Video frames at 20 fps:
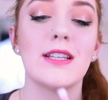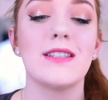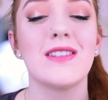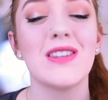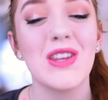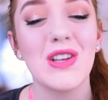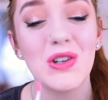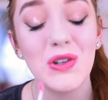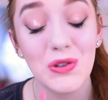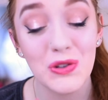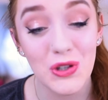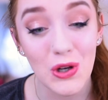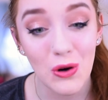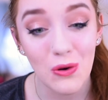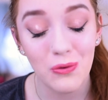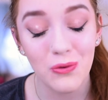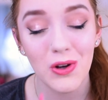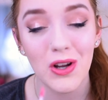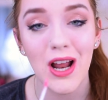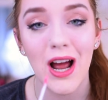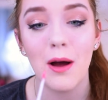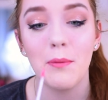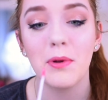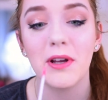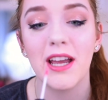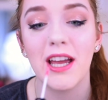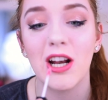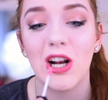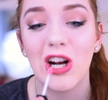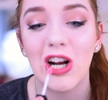It's little doe foot
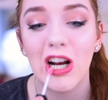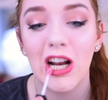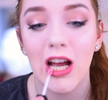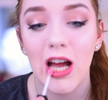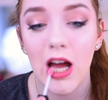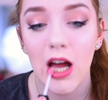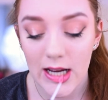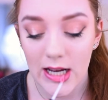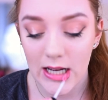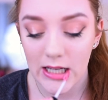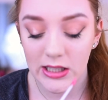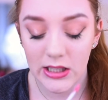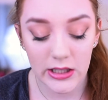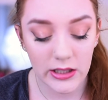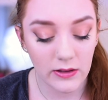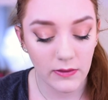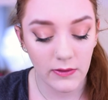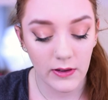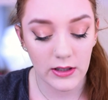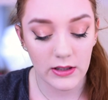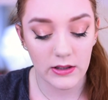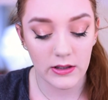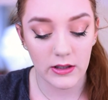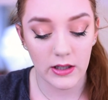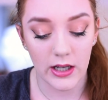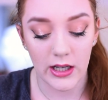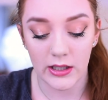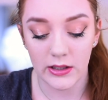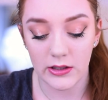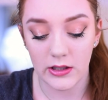applicator. It just fits
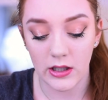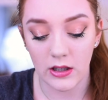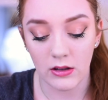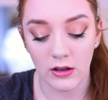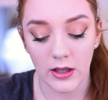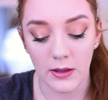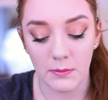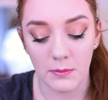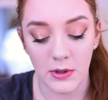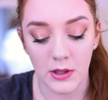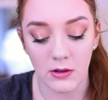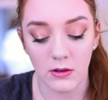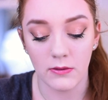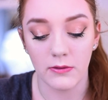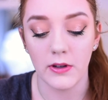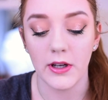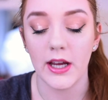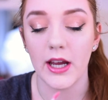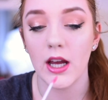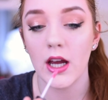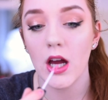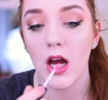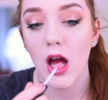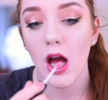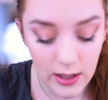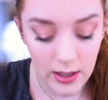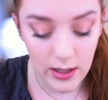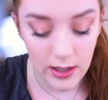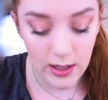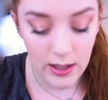into your lip beautifully
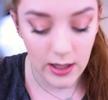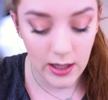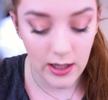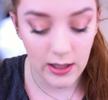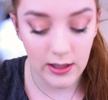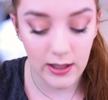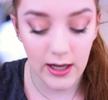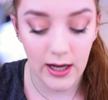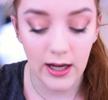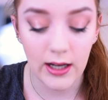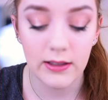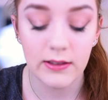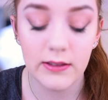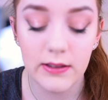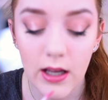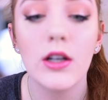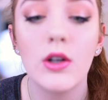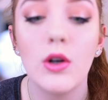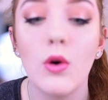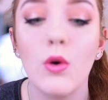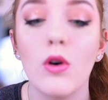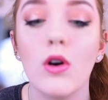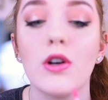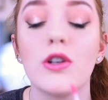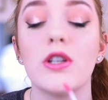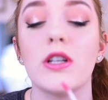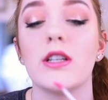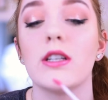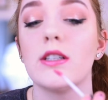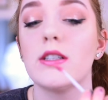and it adds a
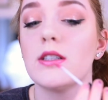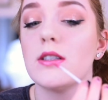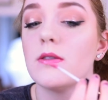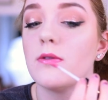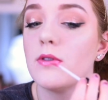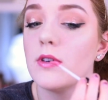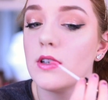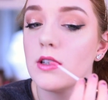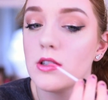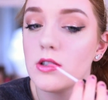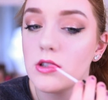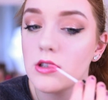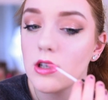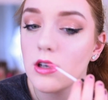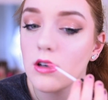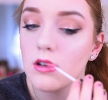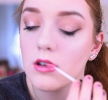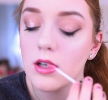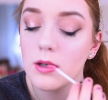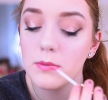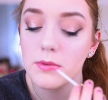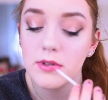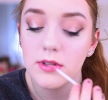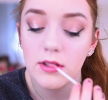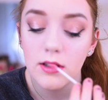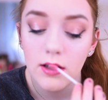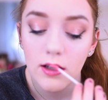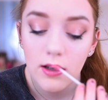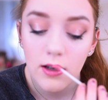gorgeous finish to your lips.